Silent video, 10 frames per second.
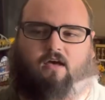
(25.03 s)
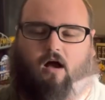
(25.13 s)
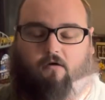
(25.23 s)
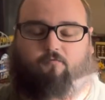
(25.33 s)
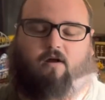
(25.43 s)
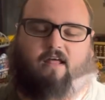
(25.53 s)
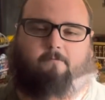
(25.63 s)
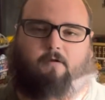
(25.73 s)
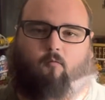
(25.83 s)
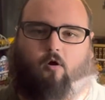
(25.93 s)
of what I've
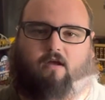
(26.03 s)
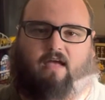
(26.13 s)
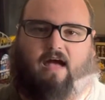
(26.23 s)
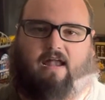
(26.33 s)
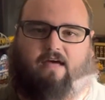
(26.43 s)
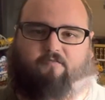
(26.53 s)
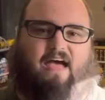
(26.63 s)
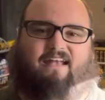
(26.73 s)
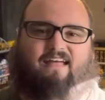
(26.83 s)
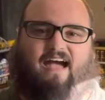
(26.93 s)
been working on. I've
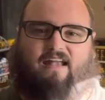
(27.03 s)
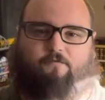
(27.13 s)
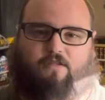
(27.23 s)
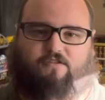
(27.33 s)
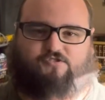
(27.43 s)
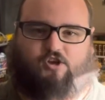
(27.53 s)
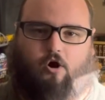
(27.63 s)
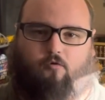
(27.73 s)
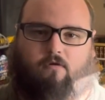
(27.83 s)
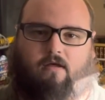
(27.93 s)
gotten kind of in the
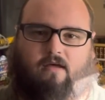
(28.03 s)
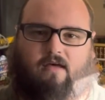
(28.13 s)
zone.